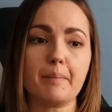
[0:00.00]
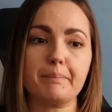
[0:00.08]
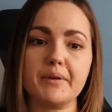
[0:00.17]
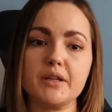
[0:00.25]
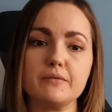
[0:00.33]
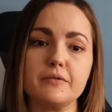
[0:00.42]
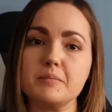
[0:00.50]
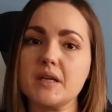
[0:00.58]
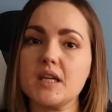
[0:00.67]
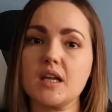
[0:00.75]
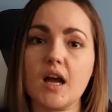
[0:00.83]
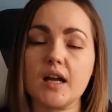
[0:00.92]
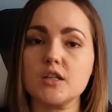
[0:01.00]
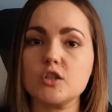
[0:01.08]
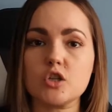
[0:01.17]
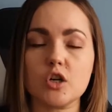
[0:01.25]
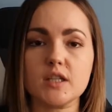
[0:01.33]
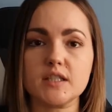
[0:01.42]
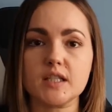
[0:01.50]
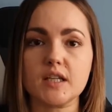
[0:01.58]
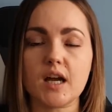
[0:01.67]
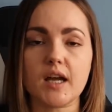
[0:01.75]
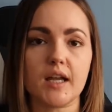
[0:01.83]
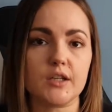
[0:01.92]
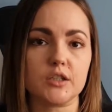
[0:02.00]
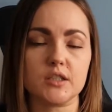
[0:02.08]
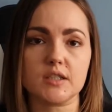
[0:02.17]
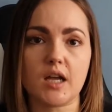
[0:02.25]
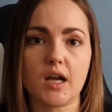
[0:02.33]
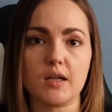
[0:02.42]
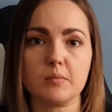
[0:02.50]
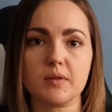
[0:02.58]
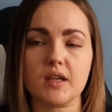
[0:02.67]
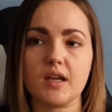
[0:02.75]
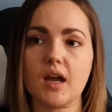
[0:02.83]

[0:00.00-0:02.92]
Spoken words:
But for me, I enjoyed it. I had a good time with it.